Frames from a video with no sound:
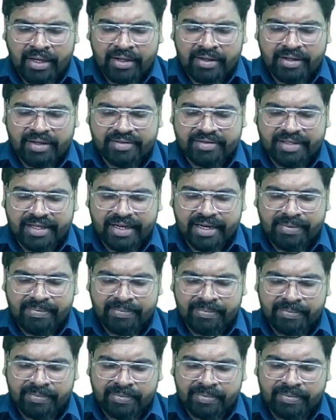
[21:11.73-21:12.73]
The
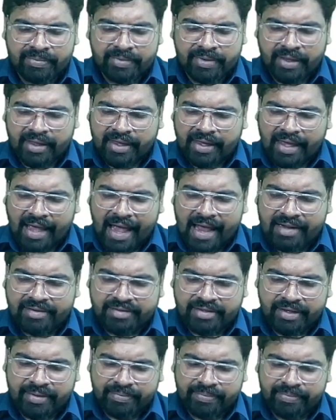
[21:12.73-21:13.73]
serum
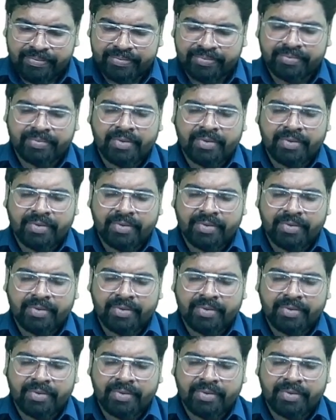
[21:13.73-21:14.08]
calcium